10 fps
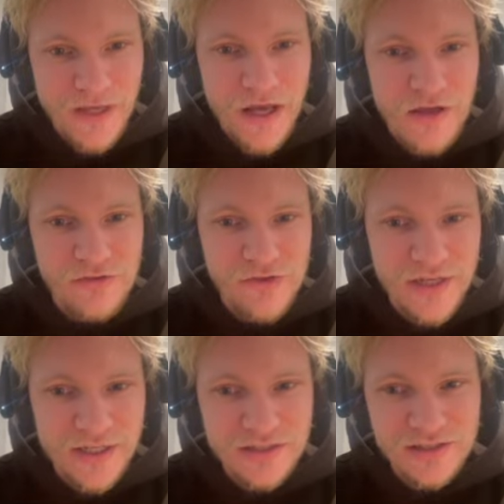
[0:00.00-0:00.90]
A
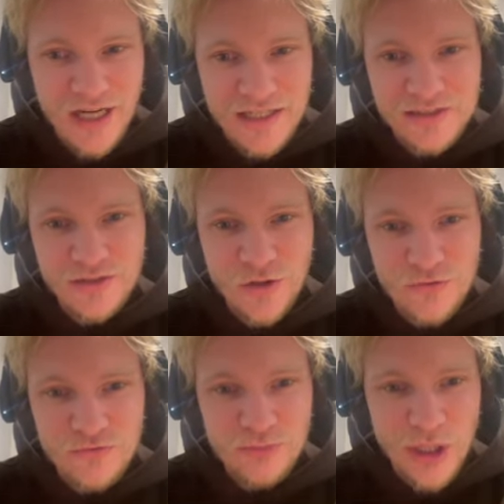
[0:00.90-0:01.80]
thick slice
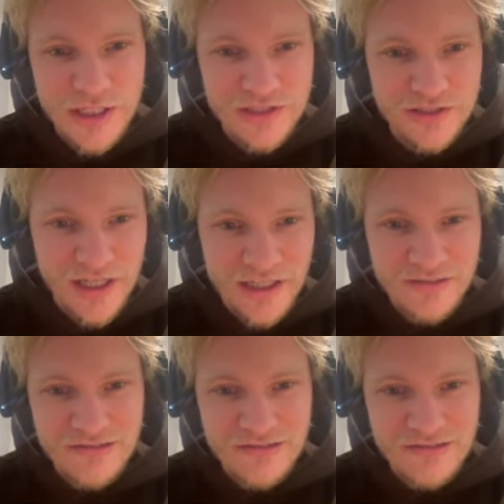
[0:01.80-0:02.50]
of pizza.